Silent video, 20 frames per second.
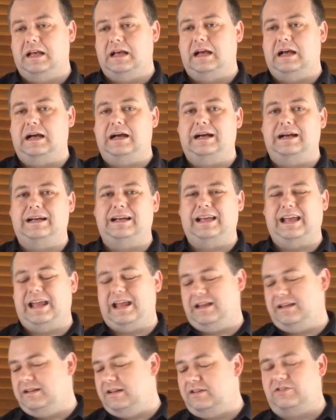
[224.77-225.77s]

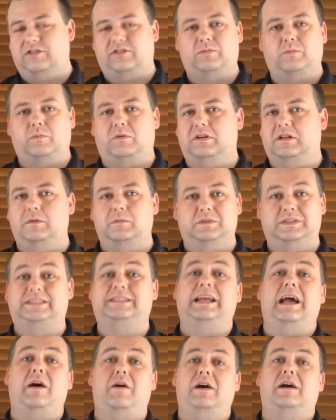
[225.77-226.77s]
and it was
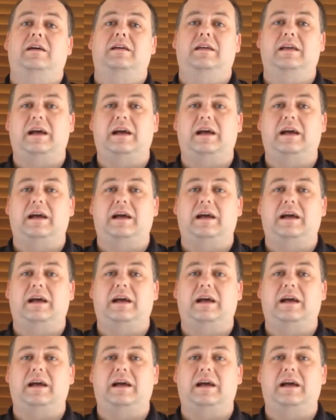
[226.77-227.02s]
sour.